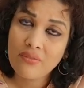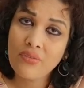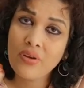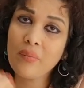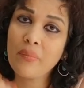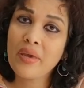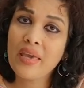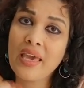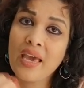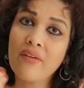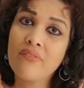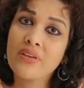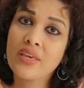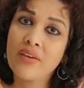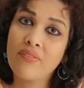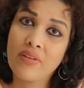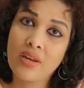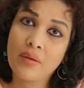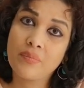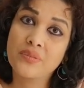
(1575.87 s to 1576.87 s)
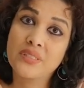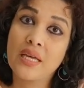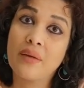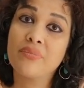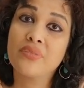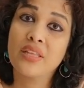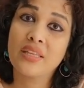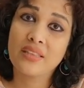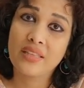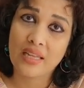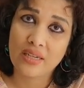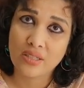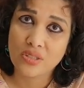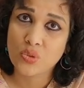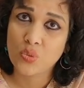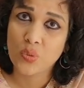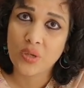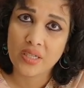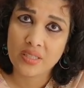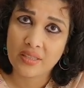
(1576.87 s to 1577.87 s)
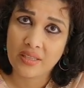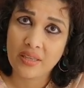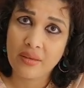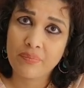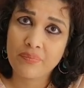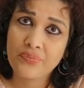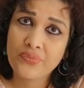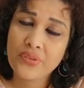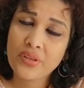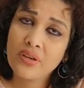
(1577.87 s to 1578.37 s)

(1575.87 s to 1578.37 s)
we may have given up something that is worthy.